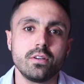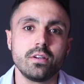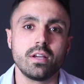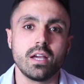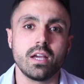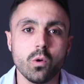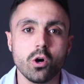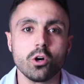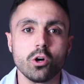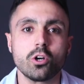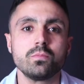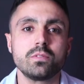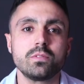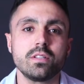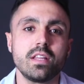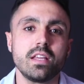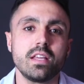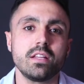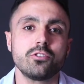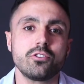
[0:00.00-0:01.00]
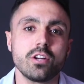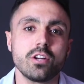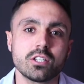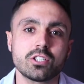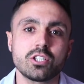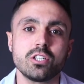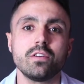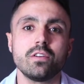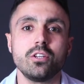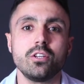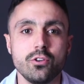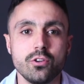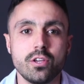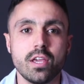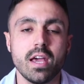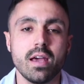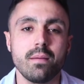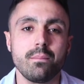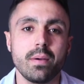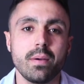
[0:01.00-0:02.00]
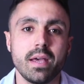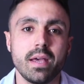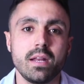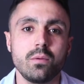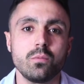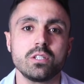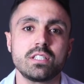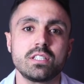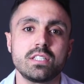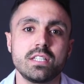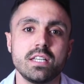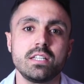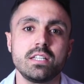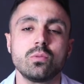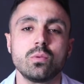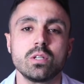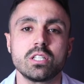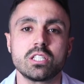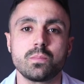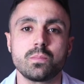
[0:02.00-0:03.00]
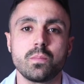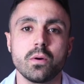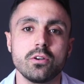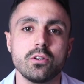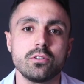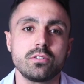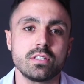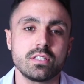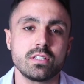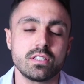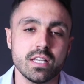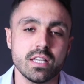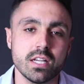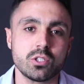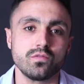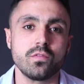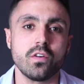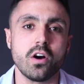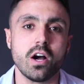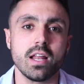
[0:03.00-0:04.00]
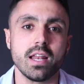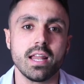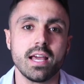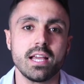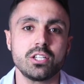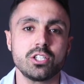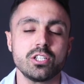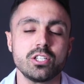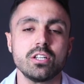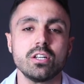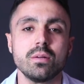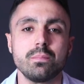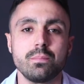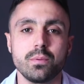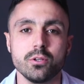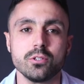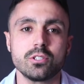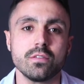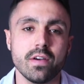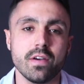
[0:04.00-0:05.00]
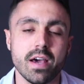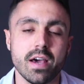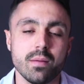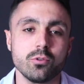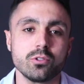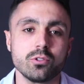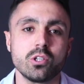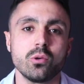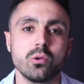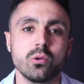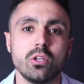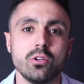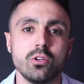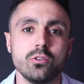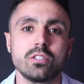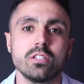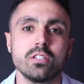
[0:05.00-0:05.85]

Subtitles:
and welcome to the introduction of a new campaign which seeks to expose the sexual violation and abuse of animals who are used